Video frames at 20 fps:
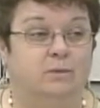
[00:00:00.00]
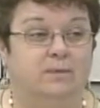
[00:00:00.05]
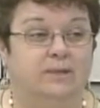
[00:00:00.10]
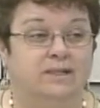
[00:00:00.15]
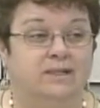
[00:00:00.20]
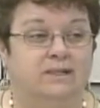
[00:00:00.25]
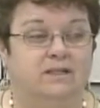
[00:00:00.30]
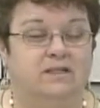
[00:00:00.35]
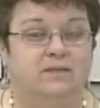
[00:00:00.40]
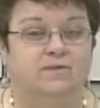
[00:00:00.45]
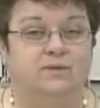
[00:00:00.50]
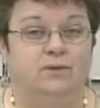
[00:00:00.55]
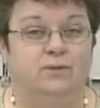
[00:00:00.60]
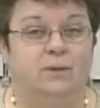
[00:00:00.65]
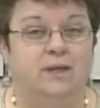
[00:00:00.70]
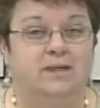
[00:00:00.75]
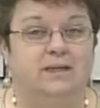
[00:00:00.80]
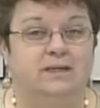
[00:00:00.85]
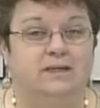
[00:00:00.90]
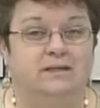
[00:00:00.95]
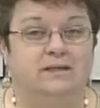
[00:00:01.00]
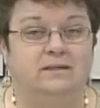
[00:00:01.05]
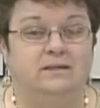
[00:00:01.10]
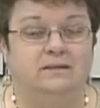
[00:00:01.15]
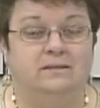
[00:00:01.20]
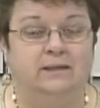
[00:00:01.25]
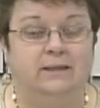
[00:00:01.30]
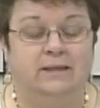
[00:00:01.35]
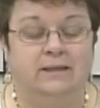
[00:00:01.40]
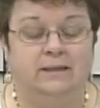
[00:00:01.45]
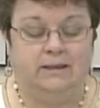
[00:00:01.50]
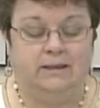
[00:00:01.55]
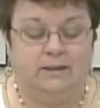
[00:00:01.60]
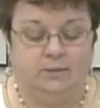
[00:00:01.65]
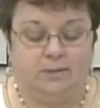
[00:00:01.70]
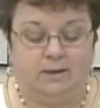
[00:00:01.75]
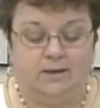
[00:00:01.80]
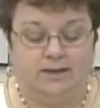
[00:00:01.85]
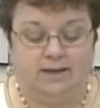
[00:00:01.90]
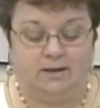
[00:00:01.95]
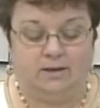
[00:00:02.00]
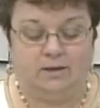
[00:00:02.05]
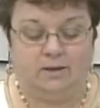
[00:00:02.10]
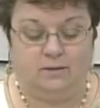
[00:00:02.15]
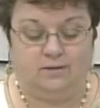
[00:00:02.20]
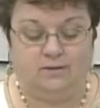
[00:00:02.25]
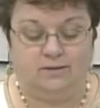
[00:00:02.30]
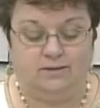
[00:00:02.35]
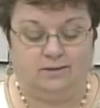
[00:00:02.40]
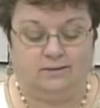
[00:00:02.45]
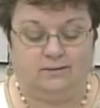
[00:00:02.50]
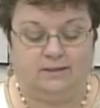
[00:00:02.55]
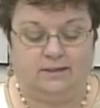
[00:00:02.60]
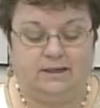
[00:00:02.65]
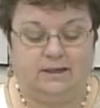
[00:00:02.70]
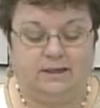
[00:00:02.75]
because if you wait until we get closer,